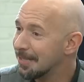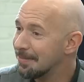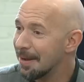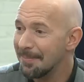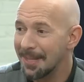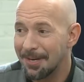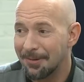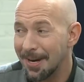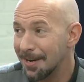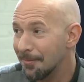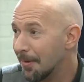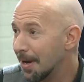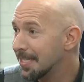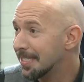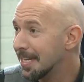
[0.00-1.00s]
see me, I'm like, great,
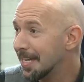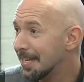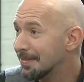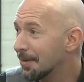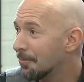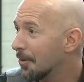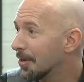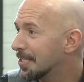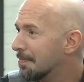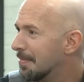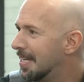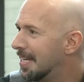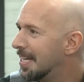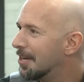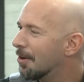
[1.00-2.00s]
Wednesday. If someone wants yeah. a
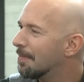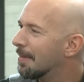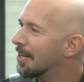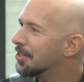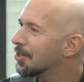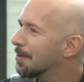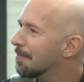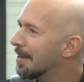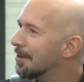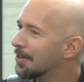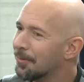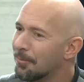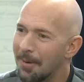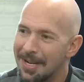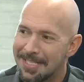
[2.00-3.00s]
meeting who I'm not sure
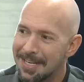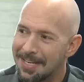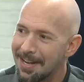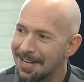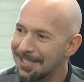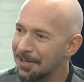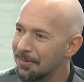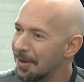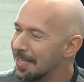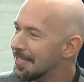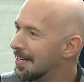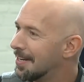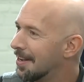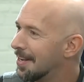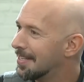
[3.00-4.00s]
about, Wednesday night. So
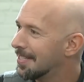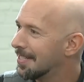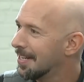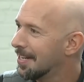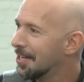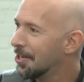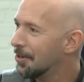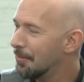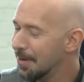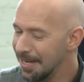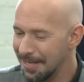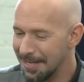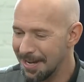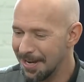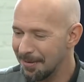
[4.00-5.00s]
Wednesday night,
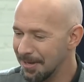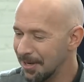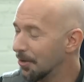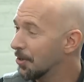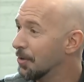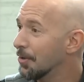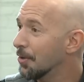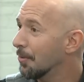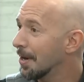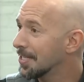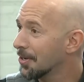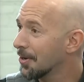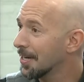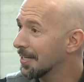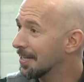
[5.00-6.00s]
we, uh, we all go to a
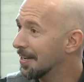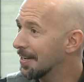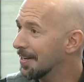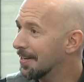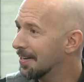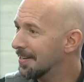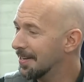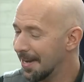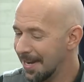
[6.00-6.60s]
restaurant uh,